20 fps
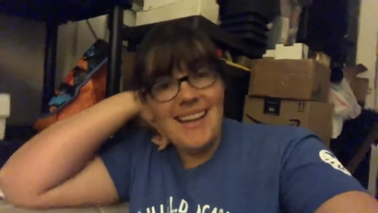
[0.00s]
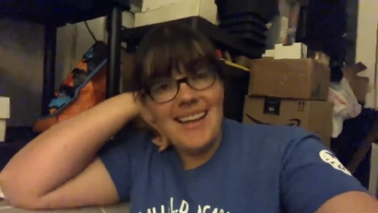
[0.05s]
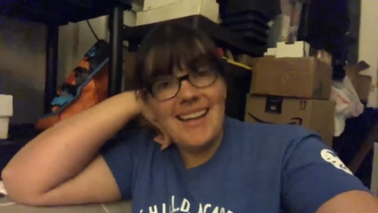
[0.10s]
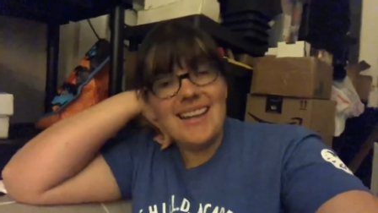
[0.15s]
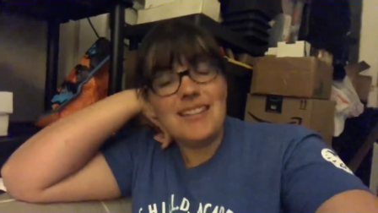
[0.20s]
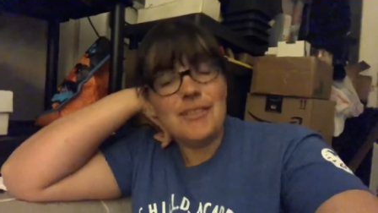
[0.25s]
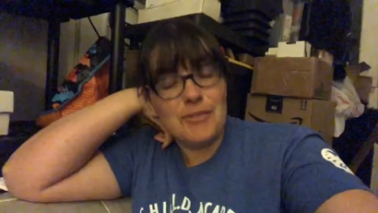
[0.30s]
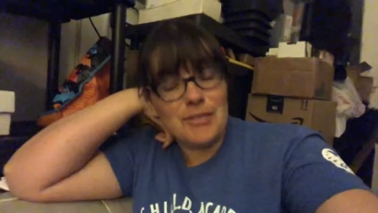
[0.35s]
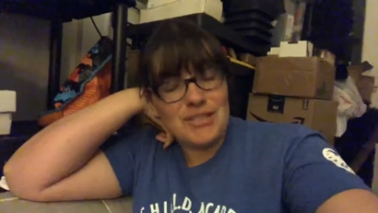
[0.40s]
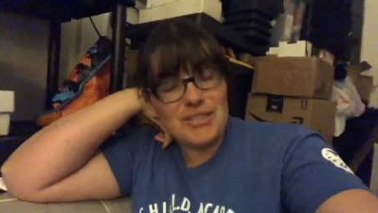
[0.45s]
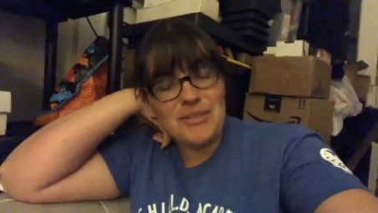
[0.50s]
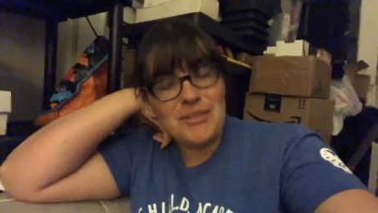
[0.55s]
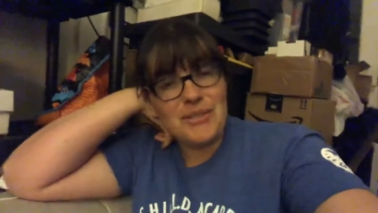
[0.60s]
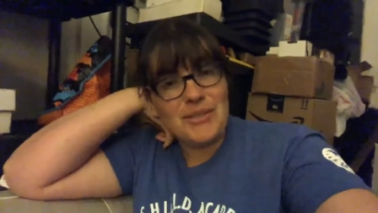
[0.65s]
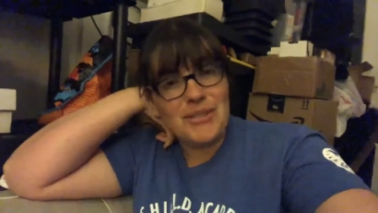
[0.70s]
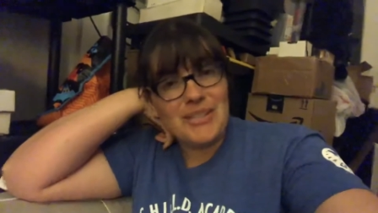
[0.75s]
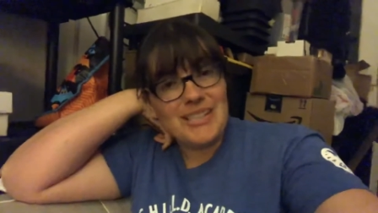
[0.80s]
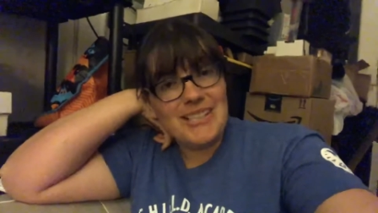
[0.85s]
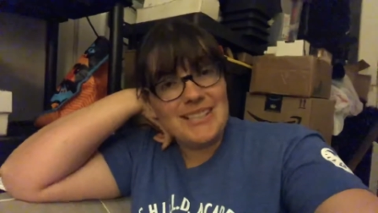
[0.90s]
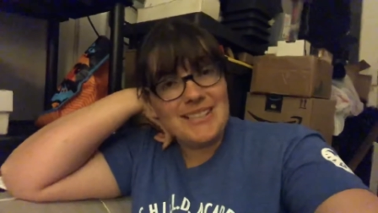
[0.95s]
And it was
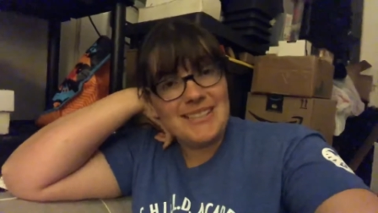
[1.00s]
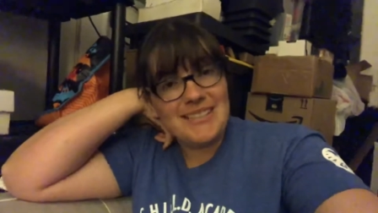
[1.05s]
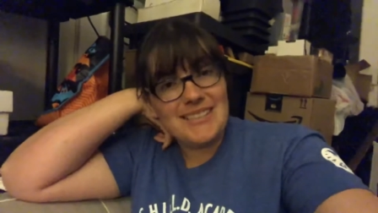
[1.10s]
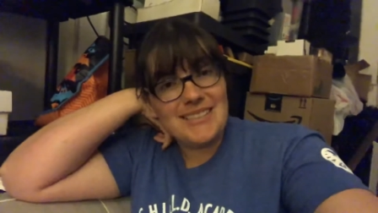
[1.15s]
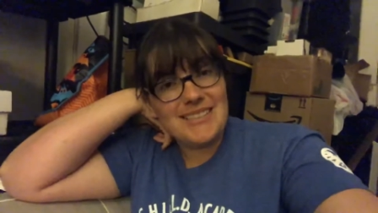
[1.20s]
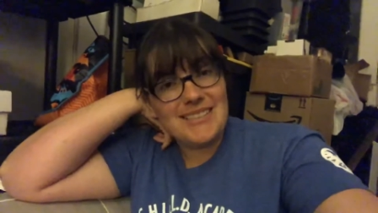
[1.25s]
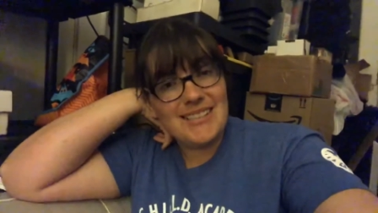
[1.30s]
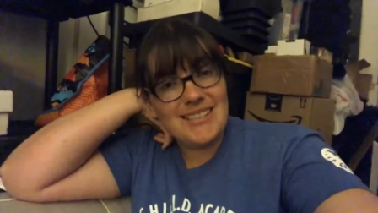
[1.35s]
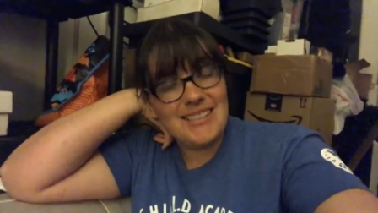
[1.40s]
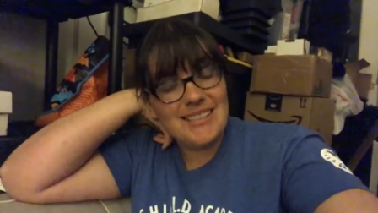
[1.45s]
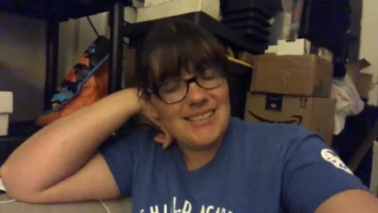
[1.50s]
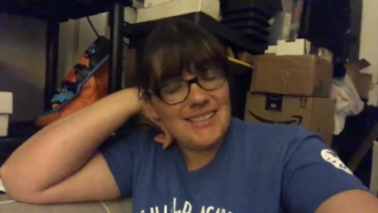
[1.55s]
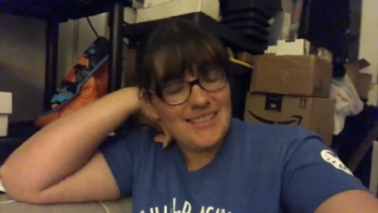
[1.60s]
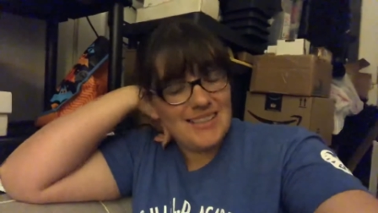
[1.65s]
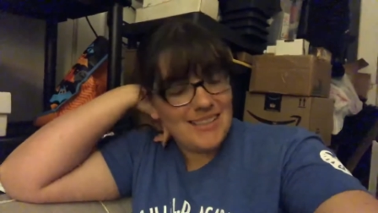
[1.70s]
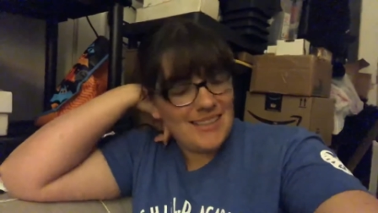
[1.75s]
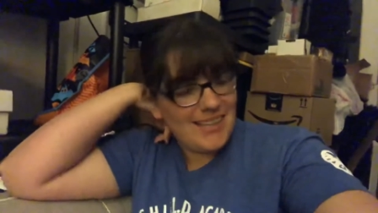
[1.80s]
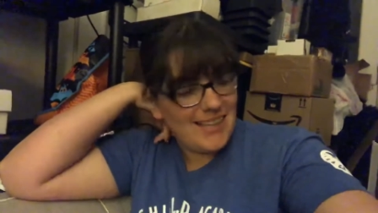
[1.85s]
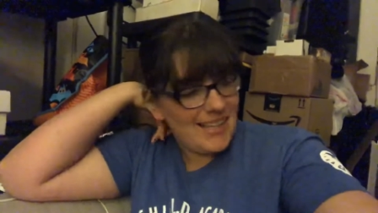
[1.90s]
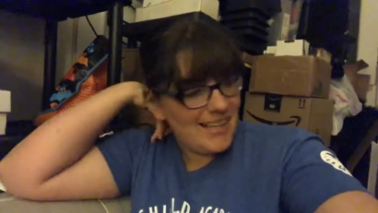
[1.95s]
glorious.
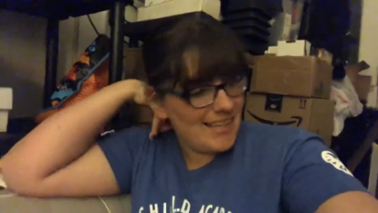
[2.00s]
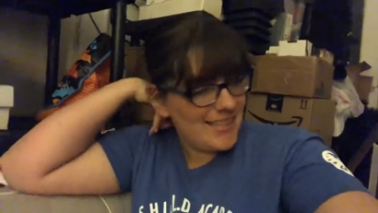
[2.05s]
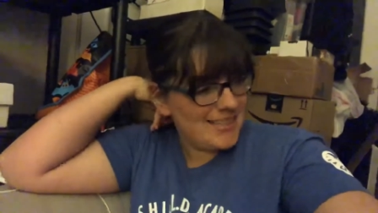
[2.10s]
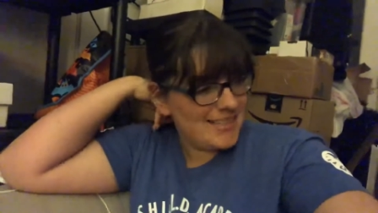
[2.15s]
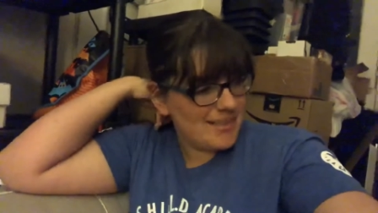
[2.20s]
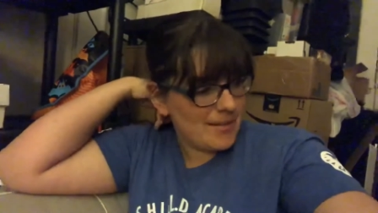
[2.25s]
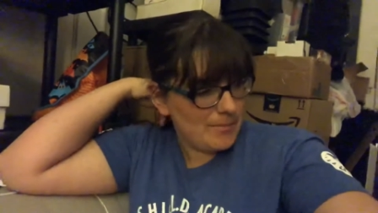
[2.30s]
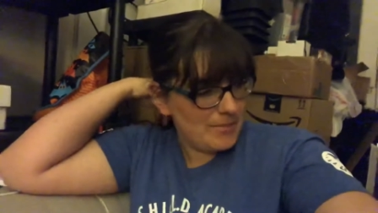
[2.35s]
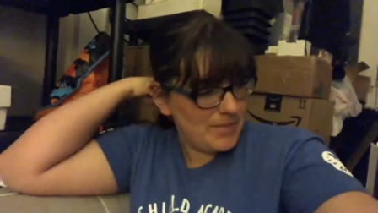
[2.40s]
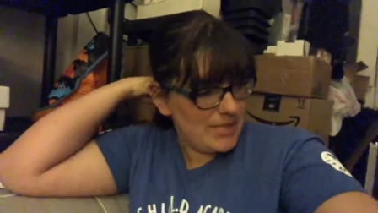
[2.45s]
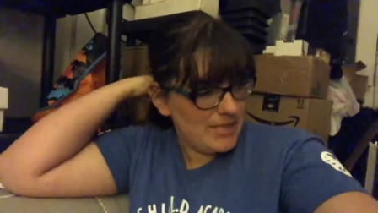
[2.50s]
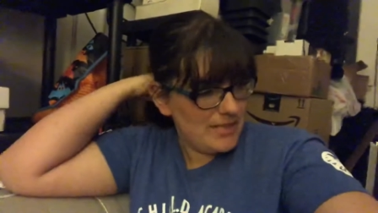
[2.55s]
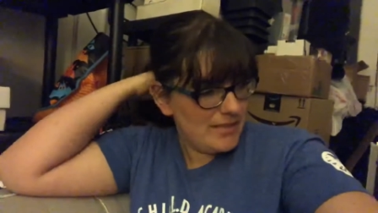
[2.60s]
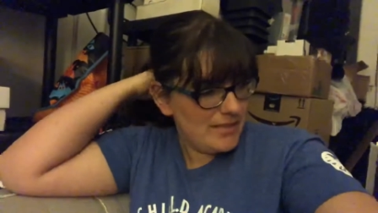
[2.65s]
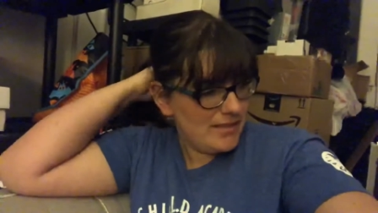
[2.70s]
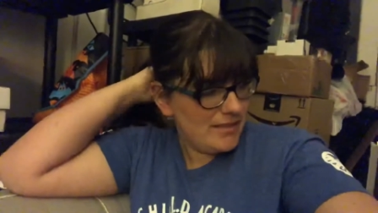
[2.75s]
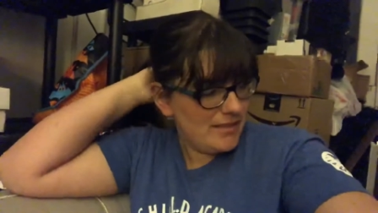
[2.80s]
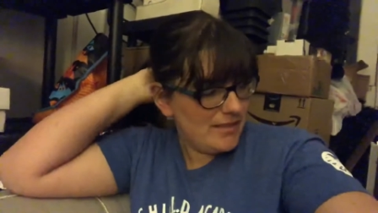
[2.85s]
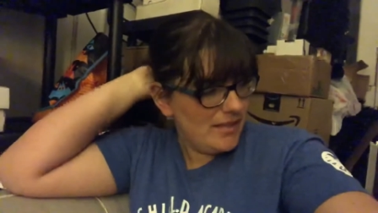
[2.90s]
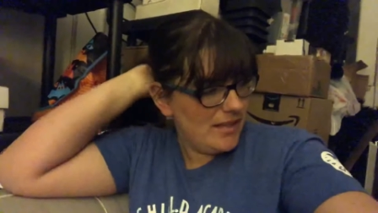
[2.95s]
I slept
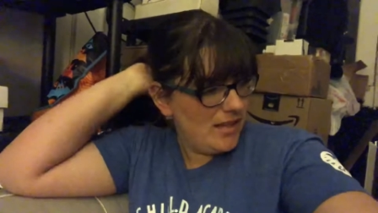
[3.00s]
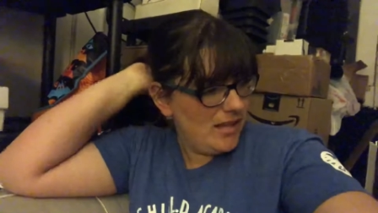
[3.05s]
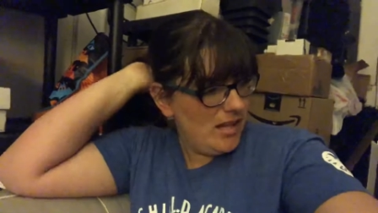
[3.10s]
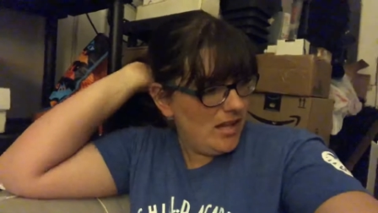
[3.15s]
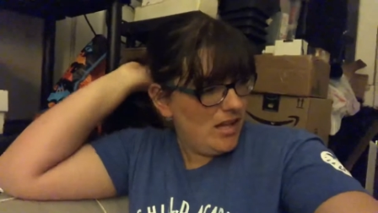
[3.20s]
in.